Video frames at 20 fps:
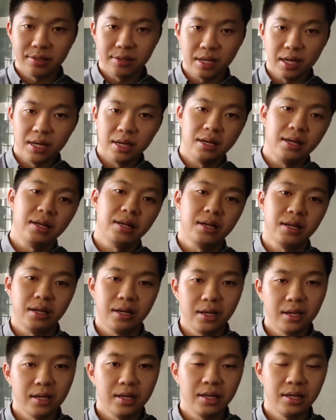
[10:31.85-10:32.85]
Uh,
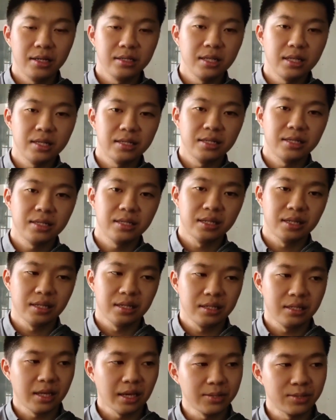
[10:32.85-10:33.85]

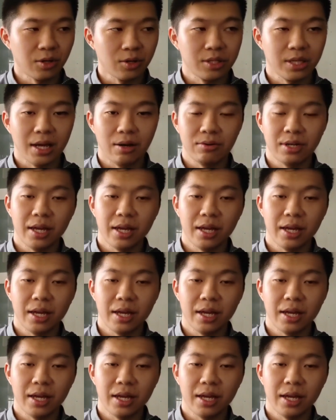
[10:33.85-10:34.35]
Stay frosty out there.